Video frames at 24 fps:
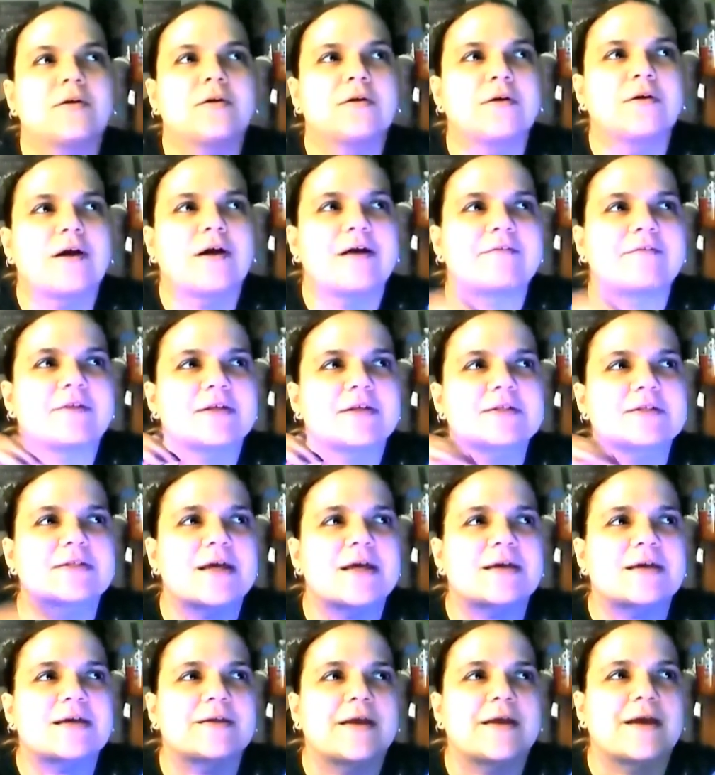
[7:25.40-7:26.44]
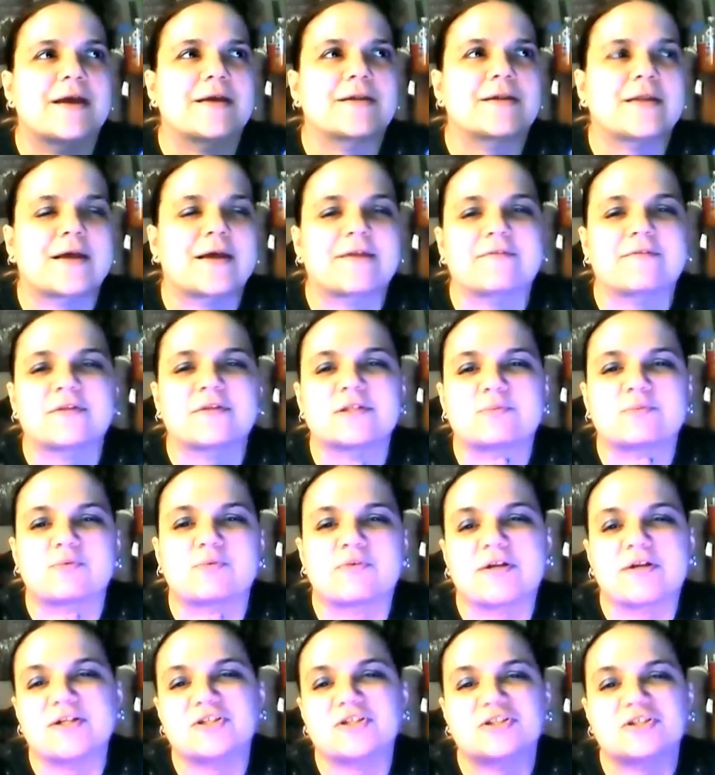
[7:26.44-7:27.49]
Haven't exactly had a lot of
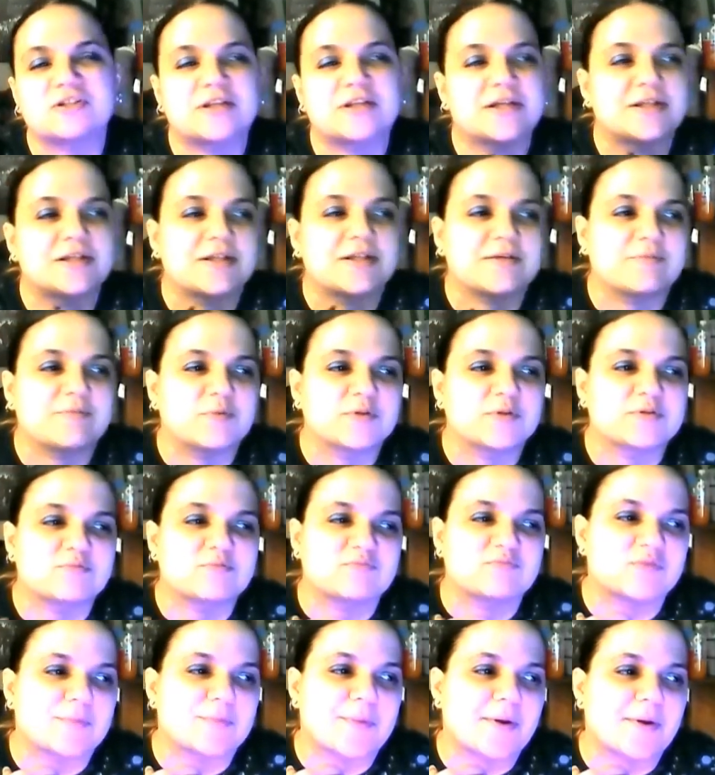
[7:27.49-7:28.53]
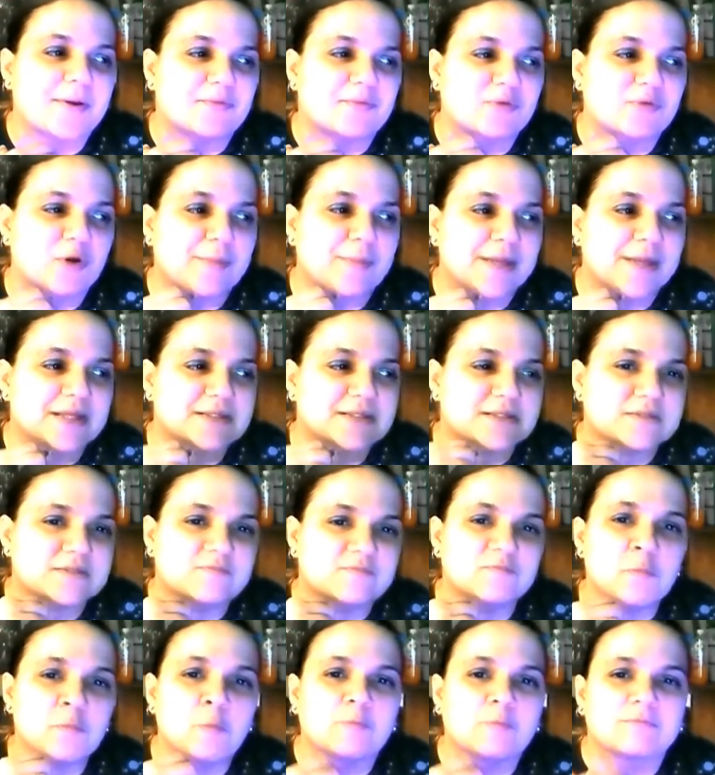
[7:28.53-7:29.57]
inspiration lately with
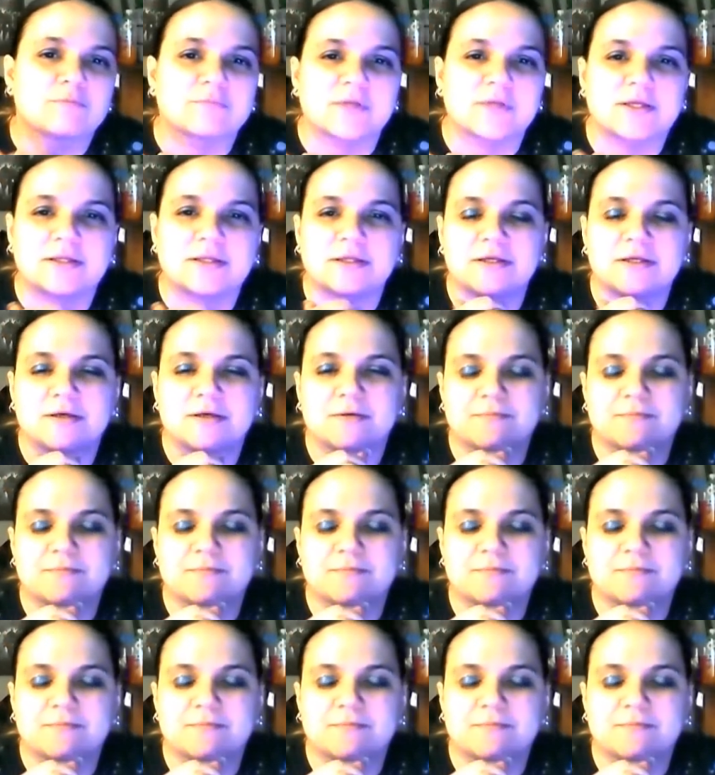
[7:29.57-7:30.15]
romance lately.